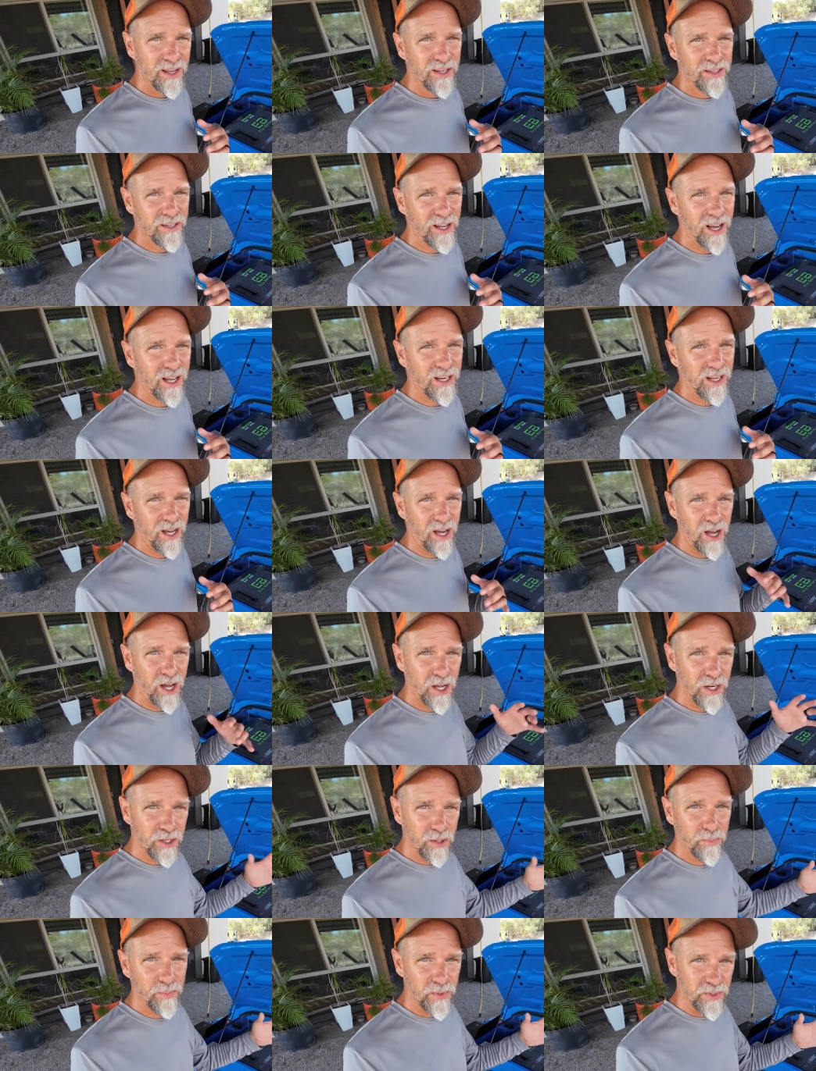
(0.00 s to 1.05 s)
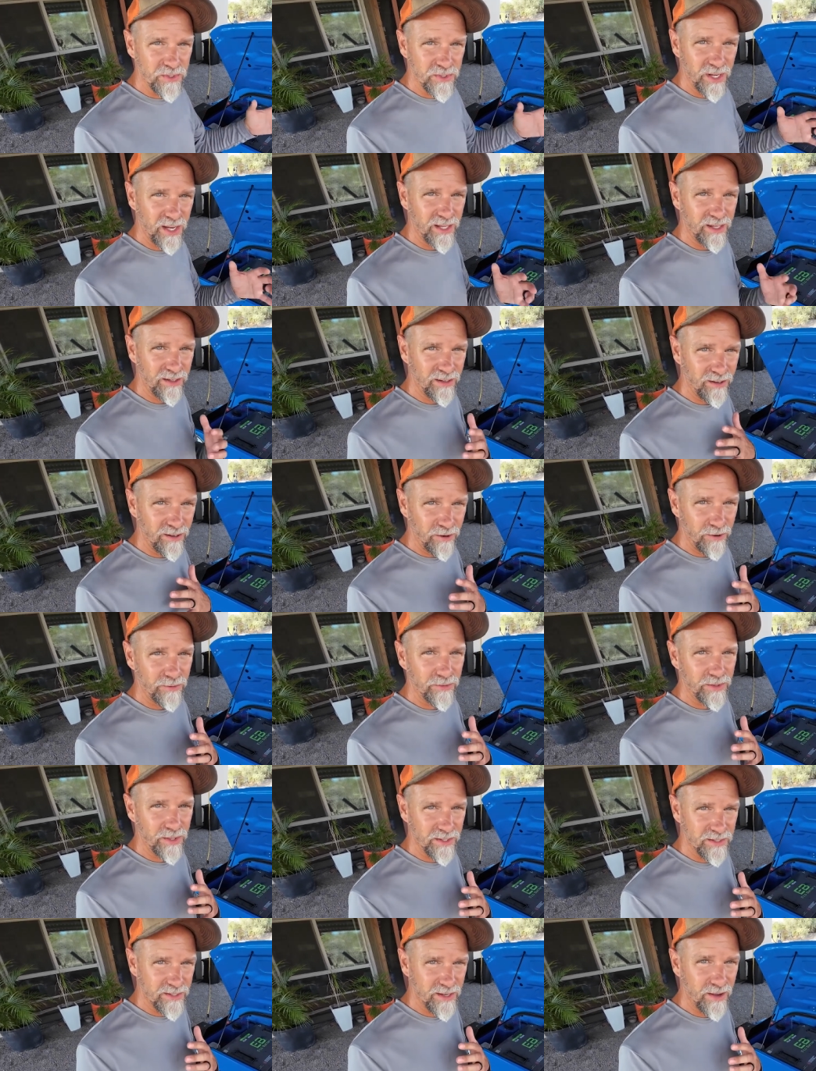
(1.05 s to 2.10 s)
not 100% over
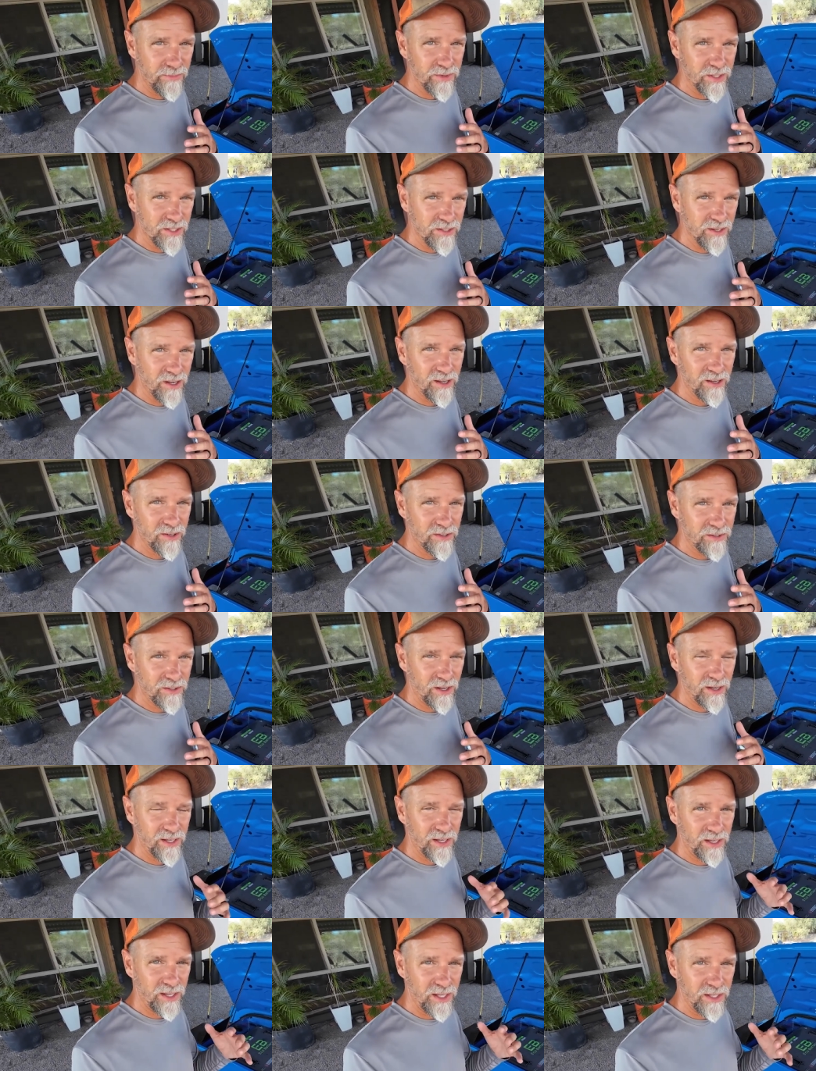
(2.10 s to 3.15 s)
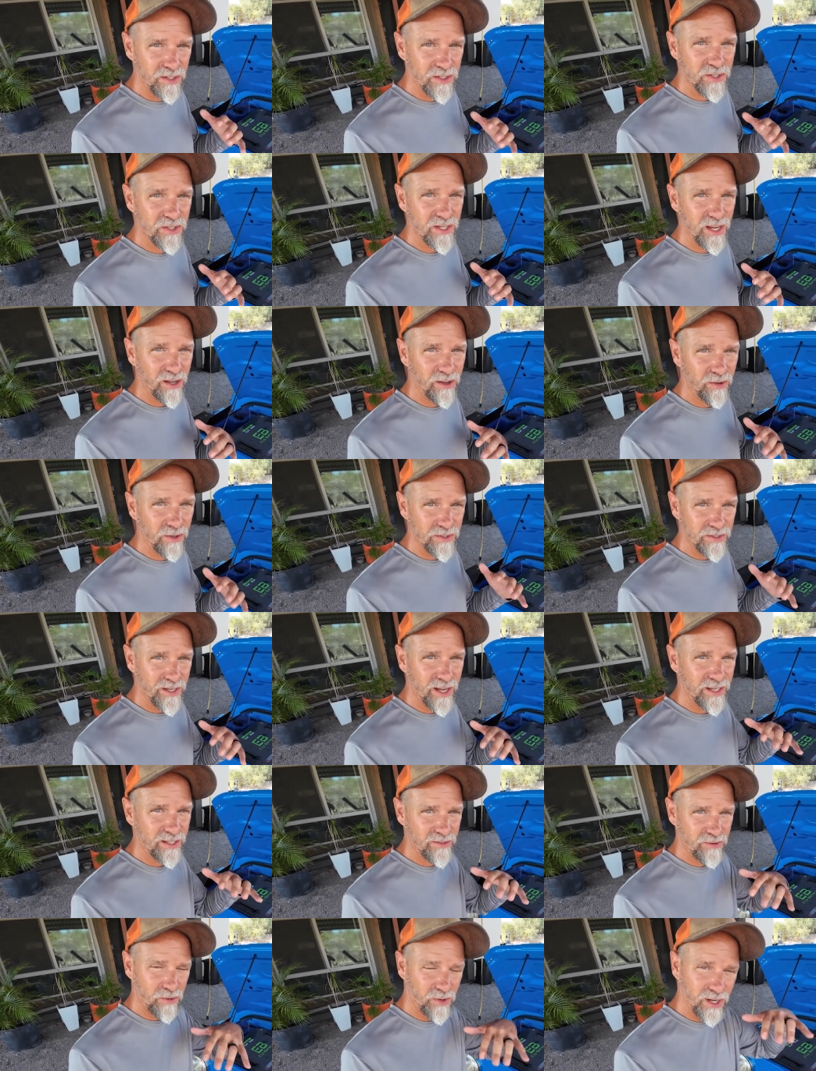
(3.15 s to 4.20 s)
the 7 cells. Each cell is
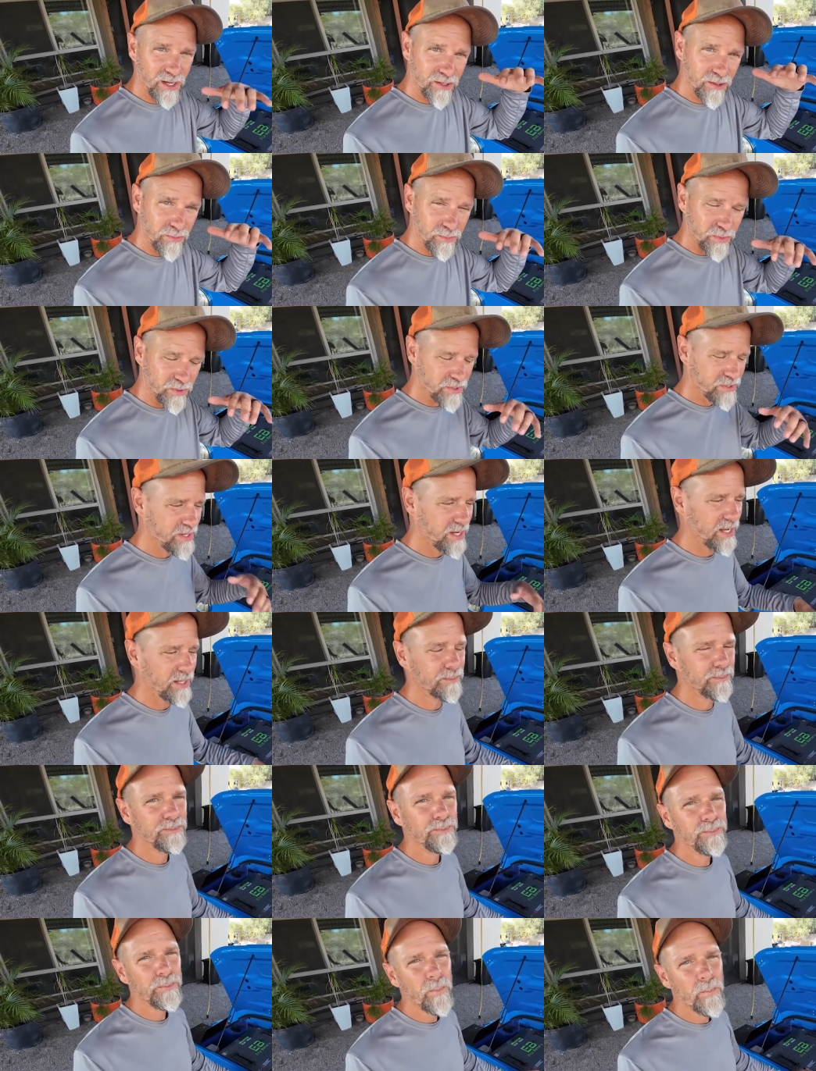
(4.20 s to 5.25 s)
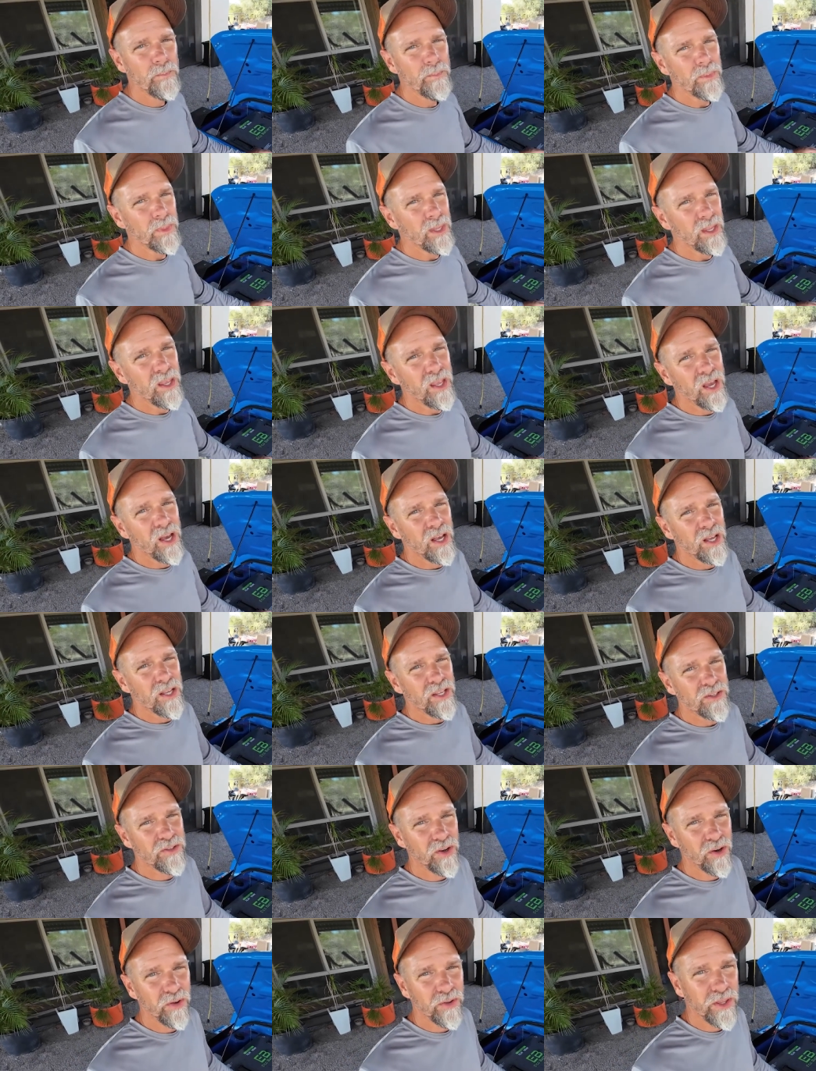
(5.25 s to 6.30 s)
not to 100%.
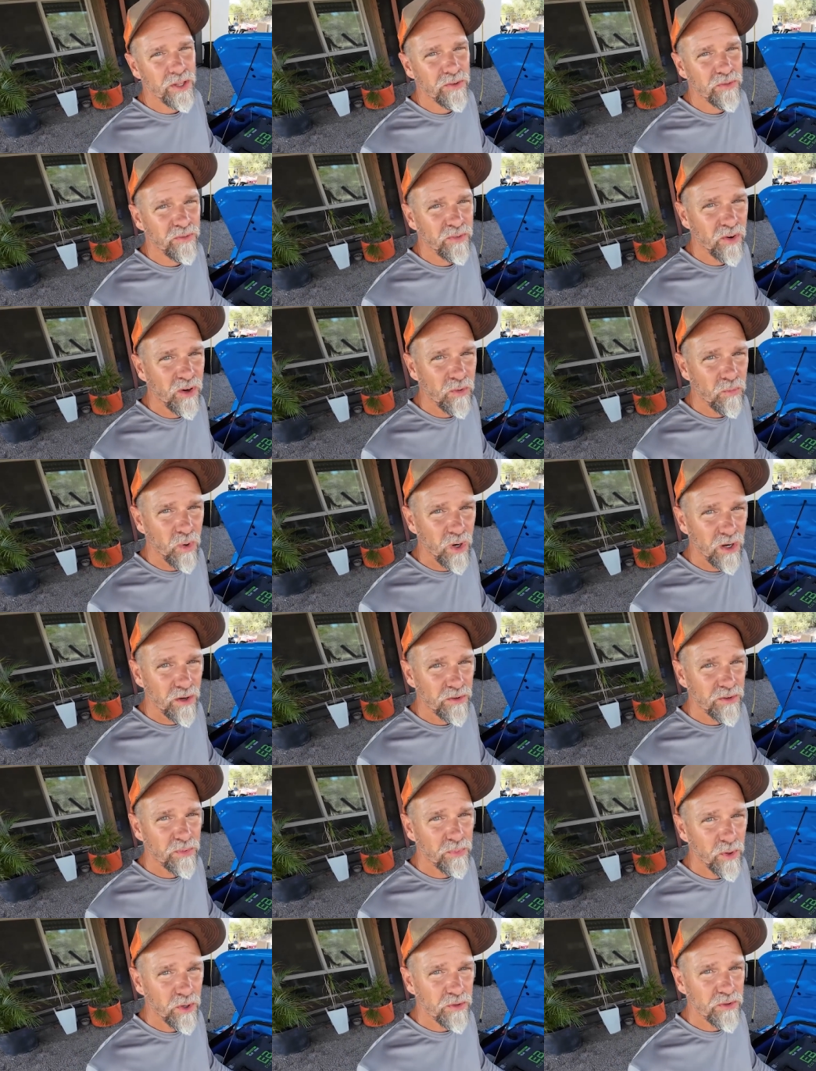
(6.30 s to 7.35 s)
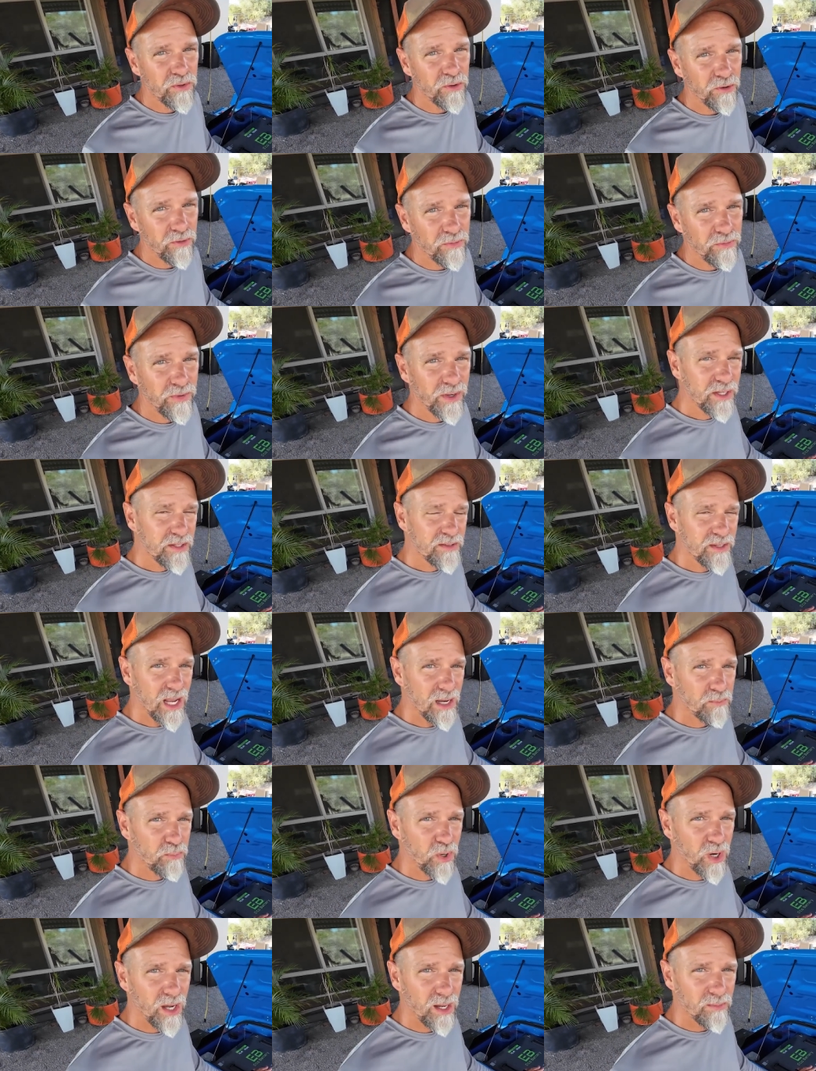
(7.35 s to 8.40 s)
So this firmware is supposed to fix that
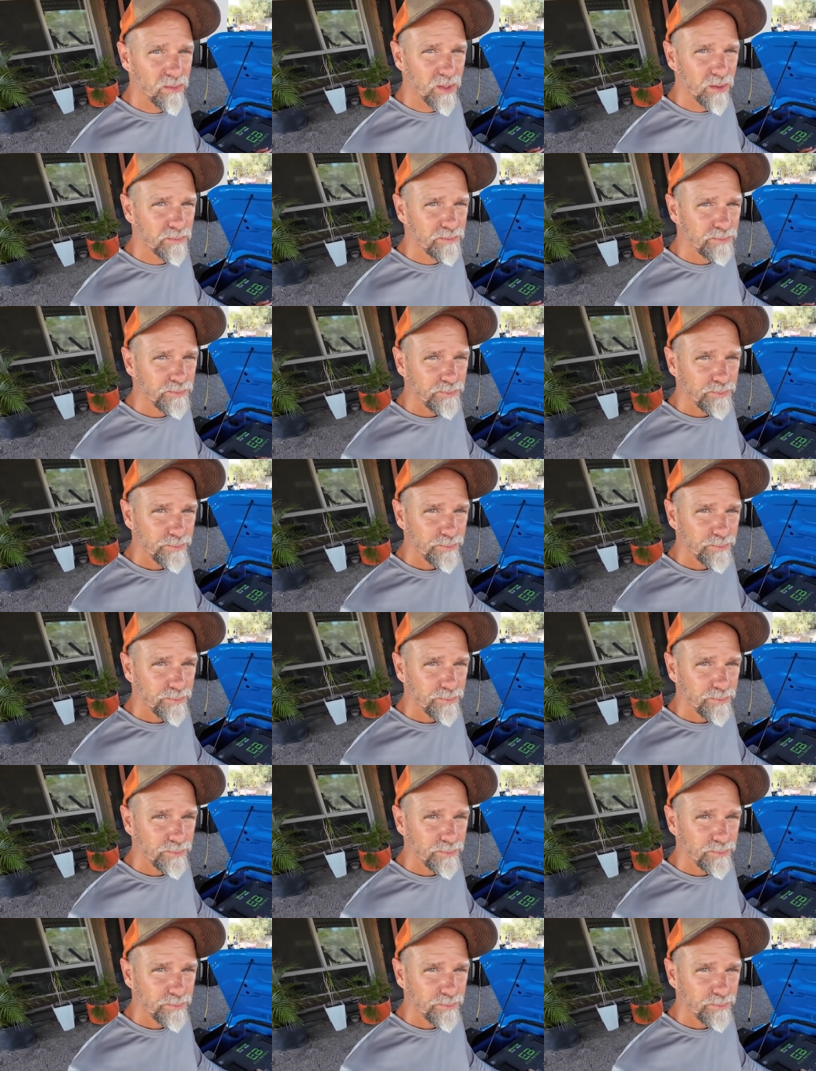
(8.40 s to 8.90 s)
problem.